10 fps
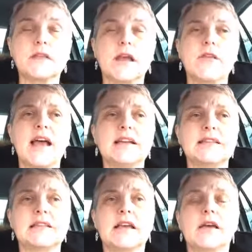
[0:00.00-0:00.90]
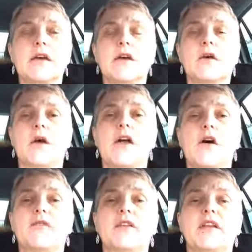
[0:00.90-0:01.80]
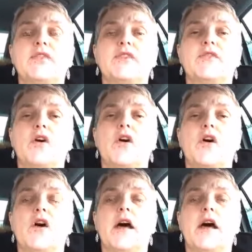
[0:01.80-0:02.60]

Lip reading: Now that's quite often if you've got